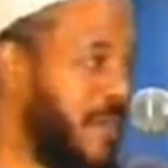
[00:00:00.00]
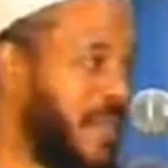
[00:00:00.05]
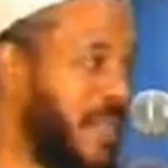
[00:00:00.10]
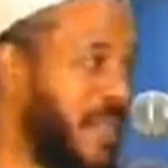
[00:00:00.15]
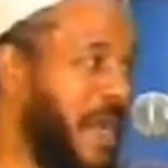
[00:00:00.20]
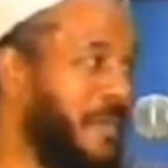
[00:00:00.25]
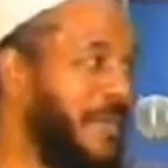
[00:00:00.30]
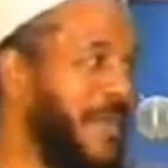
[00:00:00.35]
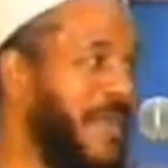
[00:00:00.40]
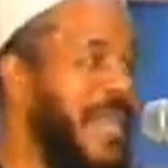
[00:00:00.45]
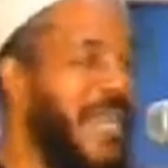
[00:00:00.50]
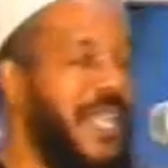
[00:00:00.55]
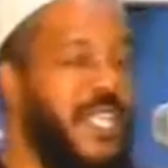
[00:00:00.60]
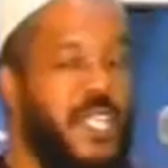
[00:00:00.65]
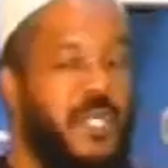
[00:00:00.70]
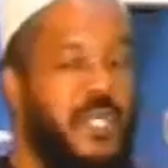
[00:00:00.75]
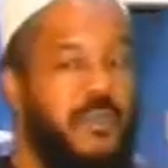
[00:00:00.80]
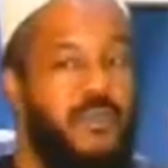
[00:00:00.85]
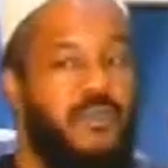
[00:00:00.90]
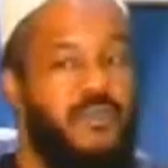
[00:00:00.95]
This is an
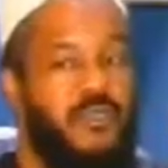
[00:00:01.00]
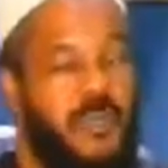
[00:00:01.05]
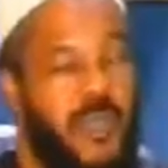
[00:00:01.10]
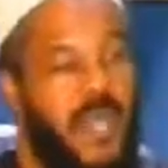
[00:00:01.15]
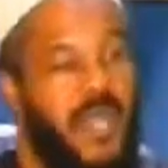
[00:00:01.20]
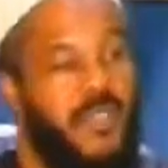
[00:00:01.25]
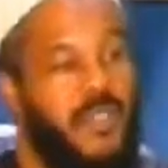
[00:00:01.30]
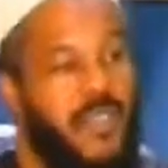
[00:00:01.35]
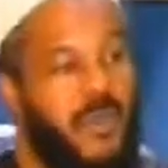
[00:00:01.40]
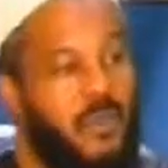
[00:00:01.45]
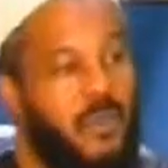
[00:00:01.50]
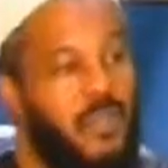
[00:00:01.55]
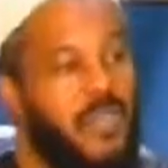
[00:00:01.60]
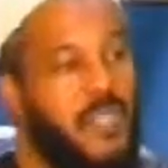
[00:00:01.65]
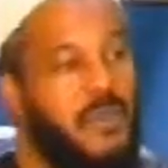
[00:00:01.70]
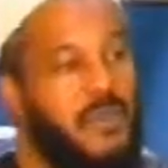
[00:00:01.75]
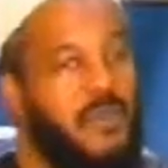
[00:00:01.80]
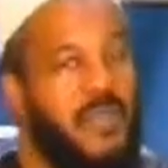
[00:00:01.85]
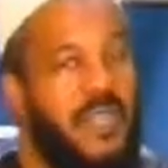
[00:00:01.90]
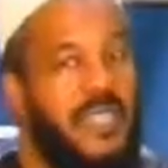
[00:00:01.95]
obligation which remains on
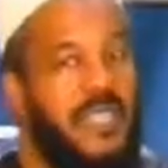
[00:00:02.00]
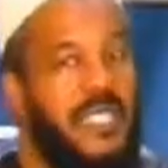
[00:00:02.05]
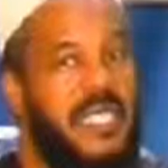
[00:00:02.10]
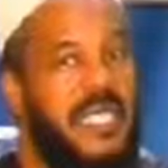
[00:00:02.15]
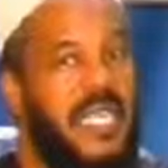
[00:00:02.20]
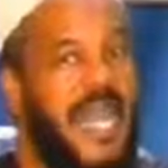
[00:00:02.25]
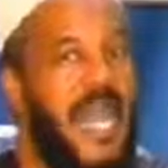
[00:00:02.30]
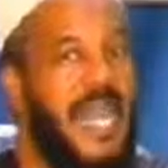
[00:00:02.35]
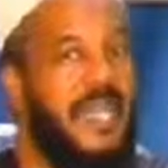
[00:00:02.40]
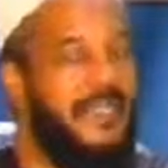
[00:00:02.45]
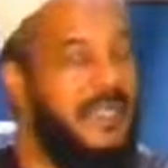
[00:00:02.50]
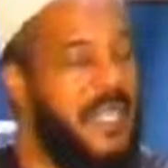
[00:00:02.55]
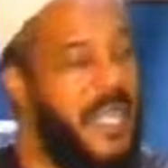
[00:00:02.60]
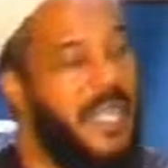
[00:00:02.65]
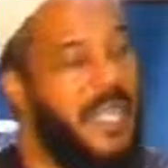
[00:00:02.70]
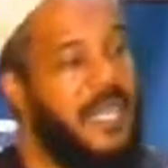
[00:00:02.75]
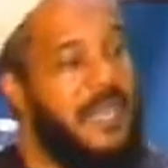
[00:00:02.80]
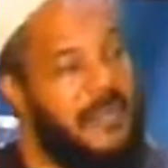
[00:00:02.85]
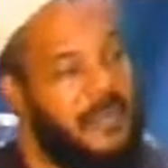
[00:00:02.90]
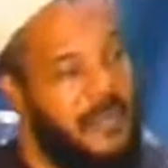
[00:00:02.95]
Muslims until the
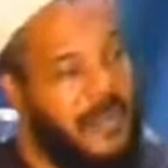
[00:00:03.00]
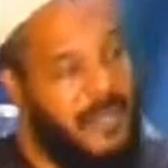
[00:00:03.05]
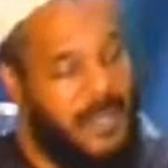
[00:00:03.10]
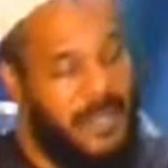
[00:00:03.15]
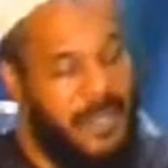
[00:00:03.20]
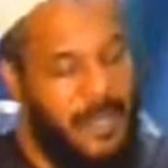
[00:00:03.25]
last day.